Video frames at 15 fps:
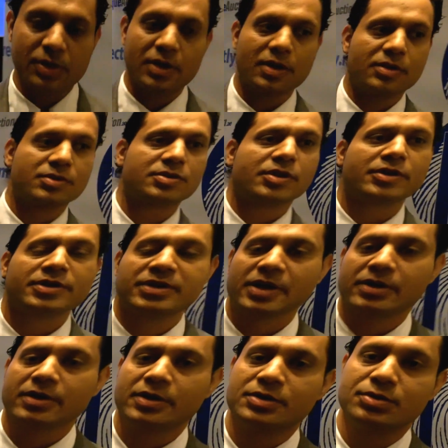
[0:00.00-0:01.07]
That's right. I started in
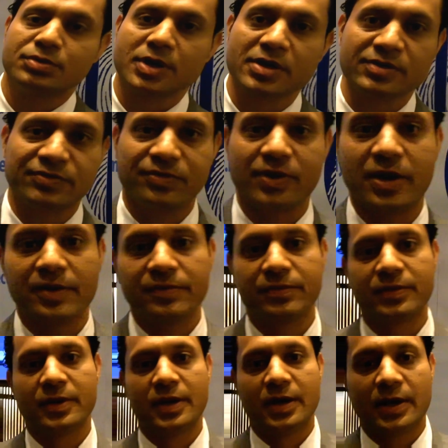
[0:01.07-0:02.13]
Canada in 2005,
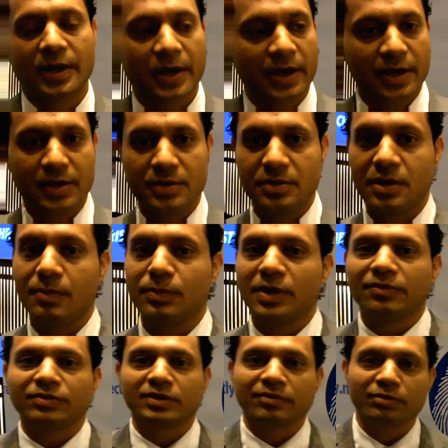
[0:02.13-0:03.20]
and
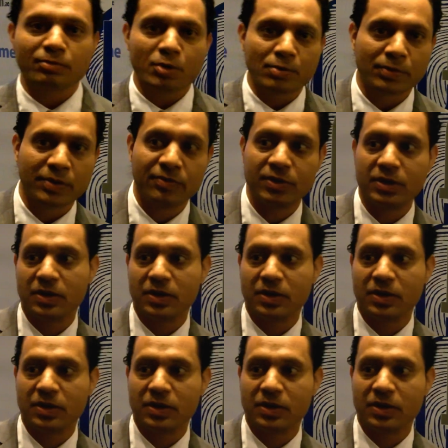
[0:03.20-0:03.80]
I'm loving every moment